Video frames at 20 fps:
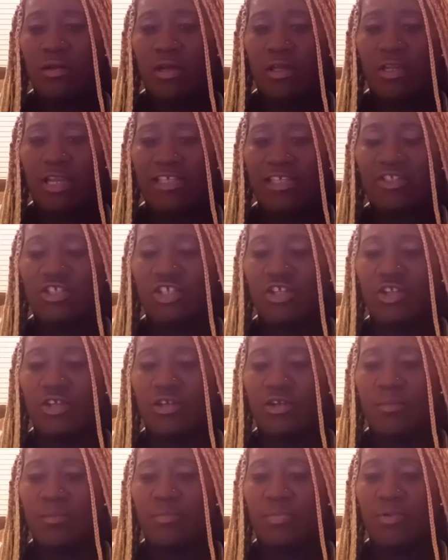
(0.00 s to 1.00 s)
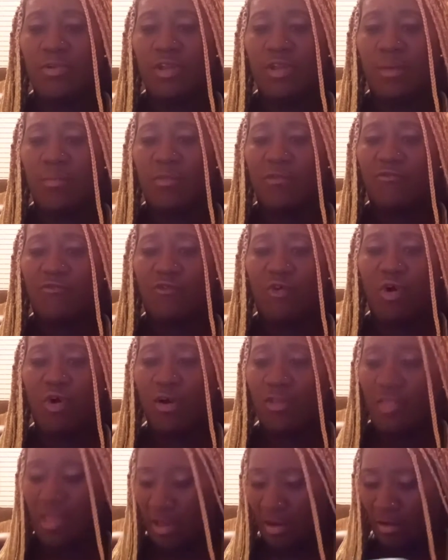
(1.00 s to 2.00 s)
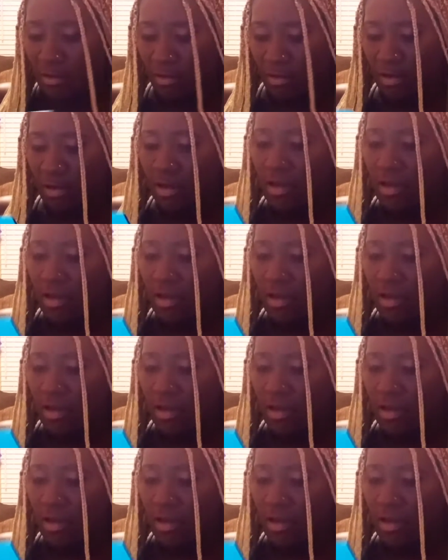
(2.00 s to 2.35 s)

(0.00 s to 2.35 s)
and I see the number 4 there,